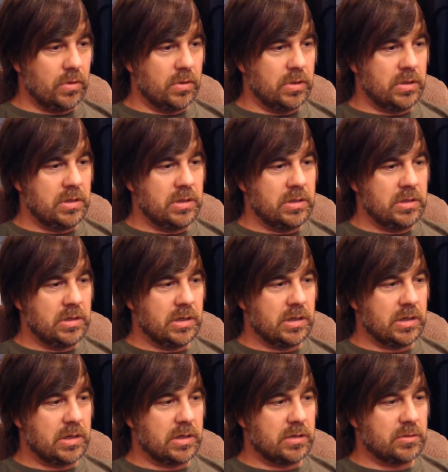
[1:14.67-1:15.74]
he
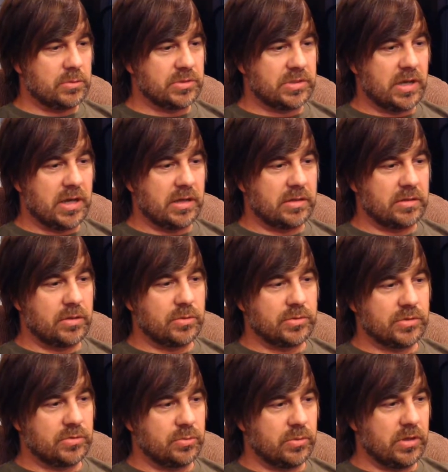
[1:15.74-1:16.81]
was
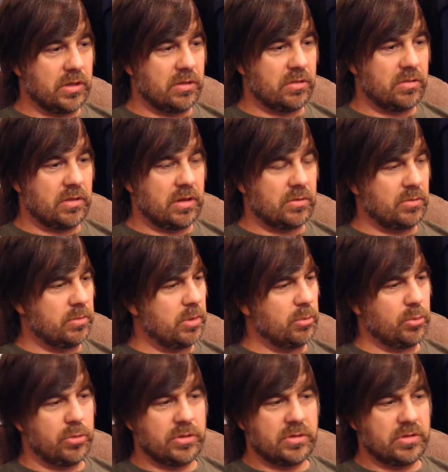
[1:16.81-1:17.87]
diagnosed with, I don't remember
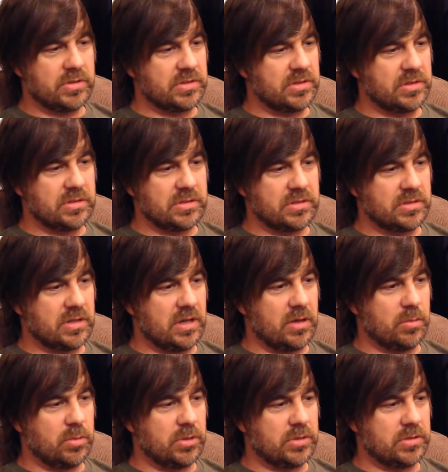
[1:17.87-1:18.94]
what the disease is
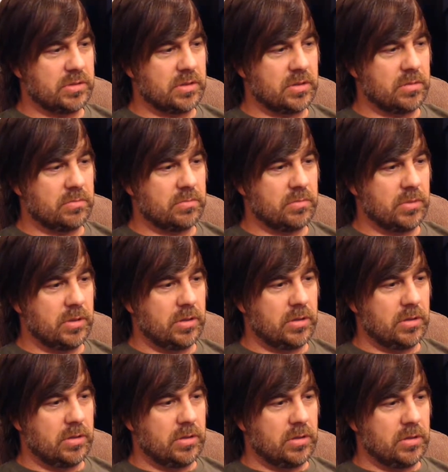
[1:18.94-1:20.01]
now, but
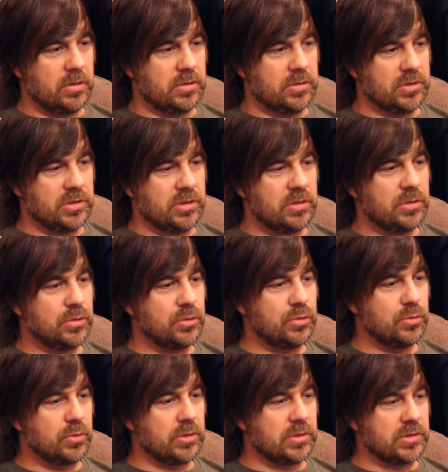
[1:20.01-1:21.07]
she knew
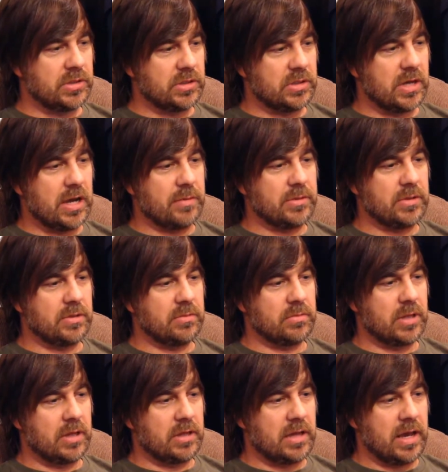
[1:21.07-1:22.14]
when she adopted him
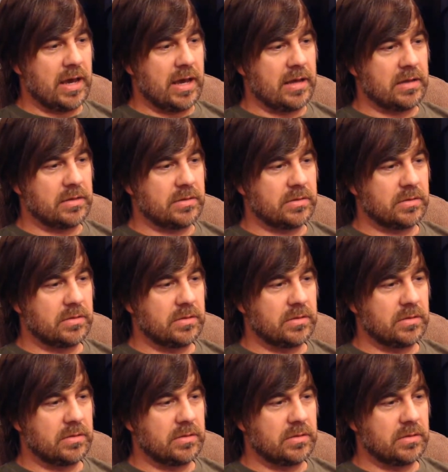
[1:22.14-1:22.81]
that he had it.